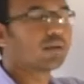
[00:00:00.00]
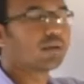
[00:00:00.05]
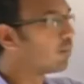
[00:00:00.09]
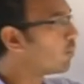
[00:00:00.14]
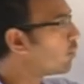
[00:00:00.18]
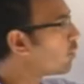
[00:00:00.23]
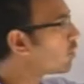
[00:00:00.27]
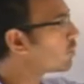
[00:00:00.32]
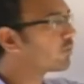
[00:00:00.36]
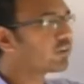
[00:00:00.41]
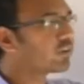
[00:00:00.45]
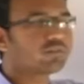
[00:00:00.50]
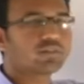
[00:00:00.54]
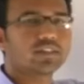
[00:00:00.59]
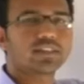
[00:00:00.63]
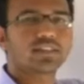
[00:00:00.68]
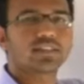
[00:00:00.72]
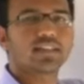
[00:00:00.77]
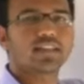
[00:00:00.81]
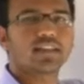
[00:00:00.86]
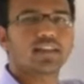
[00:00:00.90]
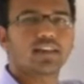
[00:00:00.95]
More
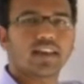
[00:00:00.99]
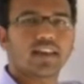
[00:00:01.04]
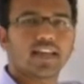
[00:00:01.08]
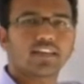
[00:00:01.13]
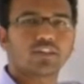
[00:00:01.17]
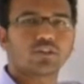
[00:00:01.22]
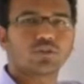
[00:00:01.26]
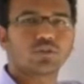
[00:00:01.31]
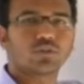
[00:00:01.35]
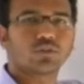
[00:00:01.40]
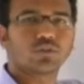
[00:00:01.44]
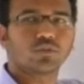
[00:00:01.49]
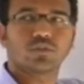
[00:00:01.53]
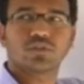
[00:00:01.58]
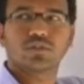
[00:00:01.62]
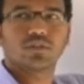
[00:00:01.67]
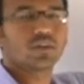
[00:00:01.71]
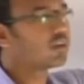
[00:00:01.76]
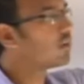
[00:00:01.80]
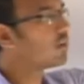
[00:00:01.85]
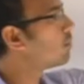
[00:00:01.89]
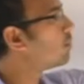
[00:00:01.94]
frequency light you
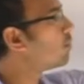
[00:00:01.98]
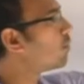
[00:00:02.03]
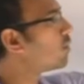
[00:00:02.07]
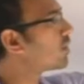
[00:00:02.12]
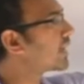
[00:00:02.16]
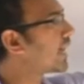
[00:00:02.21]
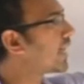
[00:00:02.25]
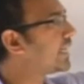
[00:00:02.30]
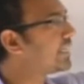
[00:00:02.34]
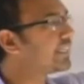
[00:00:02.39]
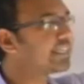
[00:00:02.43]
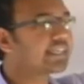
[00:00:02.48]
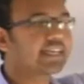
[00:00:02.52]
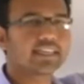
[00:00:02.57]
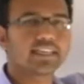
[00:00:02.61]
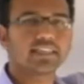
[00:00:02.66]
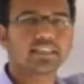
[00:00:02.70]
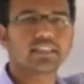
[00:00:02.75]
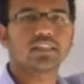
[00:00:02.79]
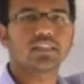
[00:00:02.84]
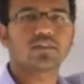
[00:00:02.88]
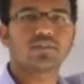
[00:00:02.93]
use, more kinetic
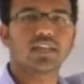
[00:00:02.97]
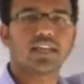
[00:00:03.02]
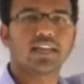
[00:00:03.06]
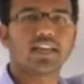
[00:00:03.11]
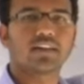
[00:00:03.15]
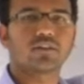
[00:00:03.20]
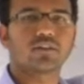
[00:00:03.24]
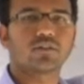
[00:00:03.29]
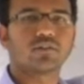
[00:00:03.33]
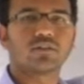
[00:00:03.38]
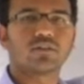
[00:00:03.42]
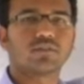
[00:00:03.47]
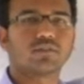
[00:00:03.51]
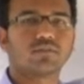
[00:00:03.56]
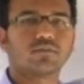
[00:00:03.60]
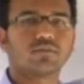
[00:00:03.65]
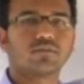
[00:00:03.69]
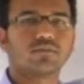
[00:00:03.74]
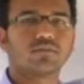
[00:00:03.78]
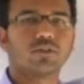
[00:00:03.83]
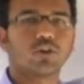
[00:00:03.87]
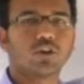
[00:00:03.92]
energy of the electron
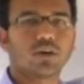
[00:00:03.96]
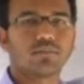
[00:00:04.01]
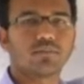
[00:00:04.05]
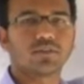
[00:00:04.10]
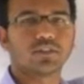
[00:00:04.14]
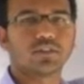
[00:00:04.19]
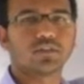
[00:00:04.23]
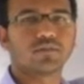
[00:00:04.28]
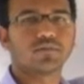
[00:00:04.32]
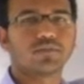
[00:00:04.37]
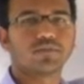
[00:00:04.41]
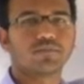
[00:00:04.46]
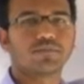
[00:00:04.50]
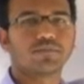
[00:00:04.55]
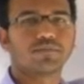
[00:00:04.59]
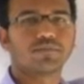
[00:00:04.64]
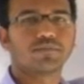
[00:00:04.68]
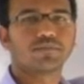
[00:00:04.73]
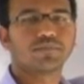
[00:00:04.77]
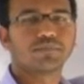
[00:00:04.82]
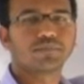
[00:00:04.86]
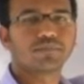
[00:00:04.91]
you'll observe.
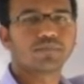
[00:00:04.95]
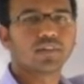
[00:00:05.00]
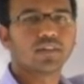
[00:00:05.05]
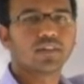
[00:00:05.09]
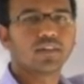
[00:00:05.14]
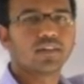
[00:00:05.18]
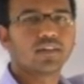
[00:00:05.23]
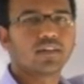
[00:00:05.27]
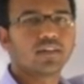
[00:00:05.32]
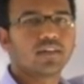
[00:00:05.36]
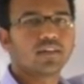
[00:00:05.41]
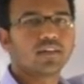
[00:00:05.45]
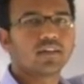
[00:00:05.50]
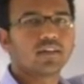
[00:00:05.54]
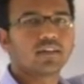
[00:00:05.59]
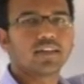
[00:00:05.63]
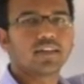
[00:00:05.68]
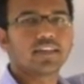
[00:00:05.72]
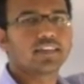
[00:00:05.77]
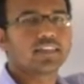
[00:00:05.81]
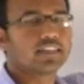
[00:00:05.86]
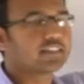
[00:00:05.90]

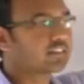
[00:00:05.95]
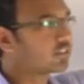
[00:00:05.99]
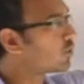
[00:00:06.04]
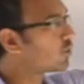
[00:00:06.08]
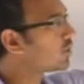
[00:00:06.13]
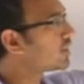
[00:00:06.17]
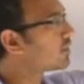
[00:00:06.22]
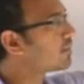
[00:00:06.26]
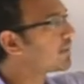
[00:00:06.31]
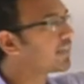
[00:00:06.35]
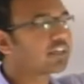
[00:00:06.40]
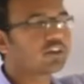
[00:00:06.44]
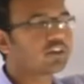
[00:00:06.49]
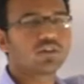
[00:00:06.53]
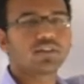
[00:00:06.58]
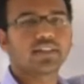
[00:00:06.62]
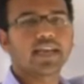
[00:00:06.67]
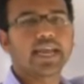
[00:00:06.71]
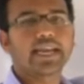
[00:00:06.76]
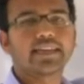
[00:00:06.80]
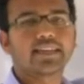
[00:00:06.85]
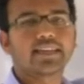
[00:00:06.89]
It is not depending
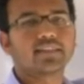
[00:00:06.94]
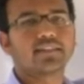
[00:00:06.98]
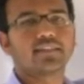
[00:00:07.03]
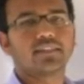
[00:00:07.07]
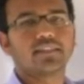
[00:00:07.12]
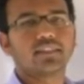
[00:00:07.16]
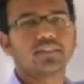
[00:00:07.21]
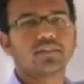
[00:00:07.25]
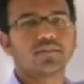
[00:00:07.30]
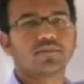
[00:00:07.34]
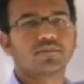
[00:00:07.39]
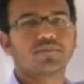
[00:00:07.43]
on the intensity.